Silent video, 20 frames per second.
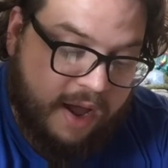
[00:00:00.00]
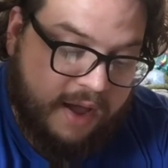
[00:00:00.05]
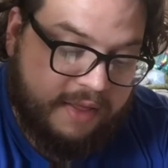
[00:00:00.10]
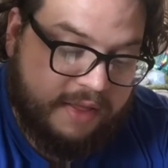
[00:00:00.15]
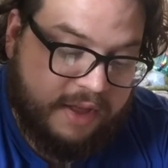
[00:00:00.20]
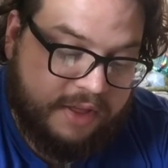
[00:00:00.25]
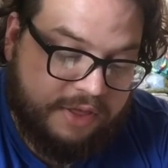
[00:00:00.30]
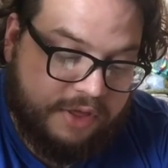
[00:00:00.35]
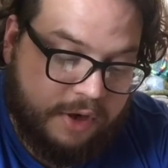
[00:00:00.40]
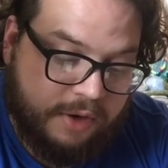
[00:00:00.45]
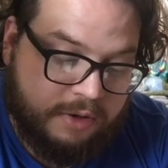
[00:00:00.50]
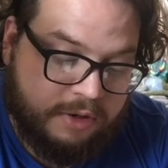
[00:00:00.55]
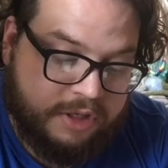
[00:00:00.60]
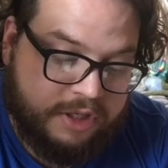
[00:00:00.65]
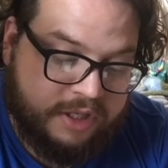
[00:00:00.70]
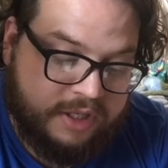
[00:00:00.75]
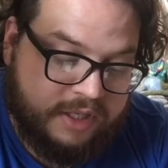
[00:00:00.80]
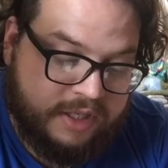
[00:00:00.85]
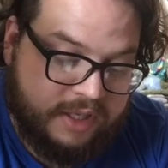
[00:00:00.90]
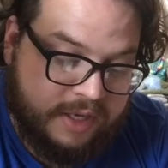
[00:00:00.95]
that those
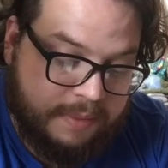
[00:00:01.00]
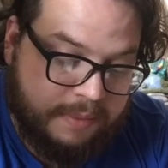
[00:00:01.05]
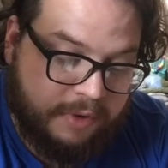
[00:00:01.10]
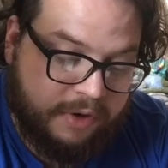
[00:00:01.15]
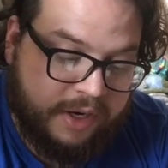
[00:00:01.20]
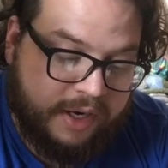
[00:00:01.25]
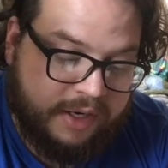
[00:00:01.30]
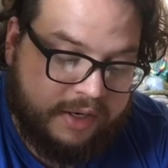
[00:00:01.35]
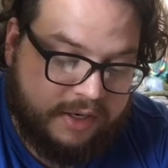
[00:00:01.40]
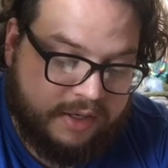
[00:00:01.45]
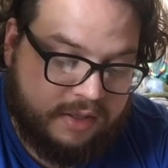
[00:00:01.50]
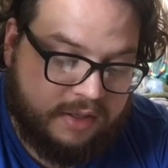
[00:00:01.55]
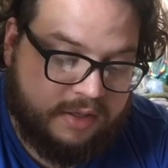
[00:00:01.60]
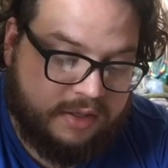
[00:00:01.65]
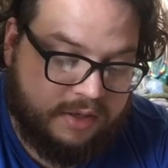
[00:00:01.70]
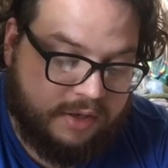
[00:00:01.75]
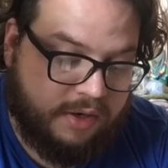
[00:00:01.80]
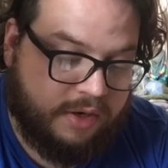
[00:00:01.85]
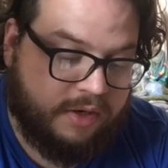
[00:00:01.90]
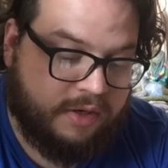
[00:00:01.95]
simmering
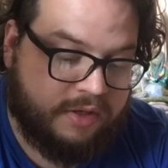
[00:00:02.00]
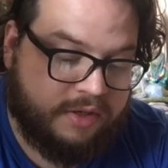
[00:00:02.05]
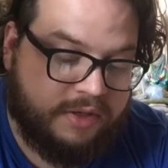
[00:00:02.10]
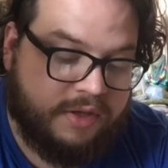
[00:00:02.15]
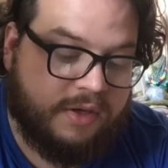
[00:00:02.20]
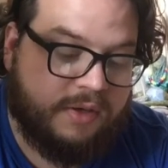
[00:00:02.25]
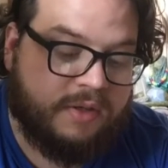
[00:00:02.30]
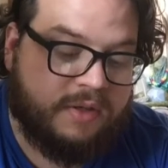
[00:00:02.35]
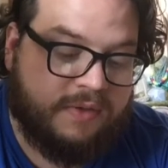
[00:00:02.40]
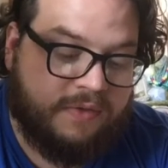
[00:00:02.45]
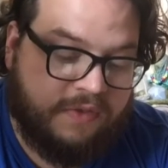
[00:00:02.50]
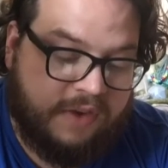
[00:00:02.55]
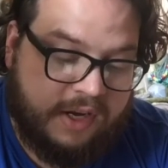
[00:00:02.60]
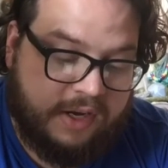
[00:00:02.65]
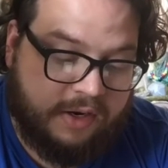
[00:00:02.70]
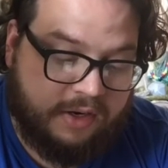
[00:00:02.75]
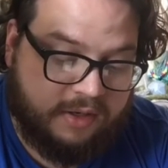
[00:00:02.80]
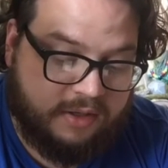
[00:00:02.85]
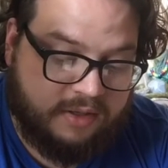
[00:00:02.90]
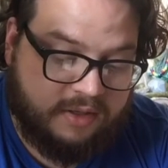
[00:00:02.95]
concerns, those
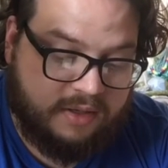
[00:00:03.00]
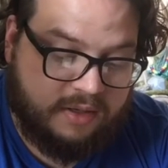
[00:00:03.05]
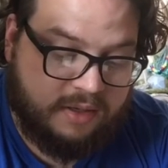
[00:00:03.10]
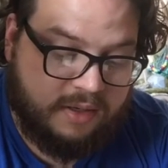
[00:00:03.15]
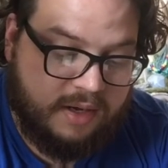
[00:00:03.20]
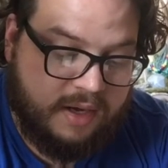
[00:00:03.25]
fears,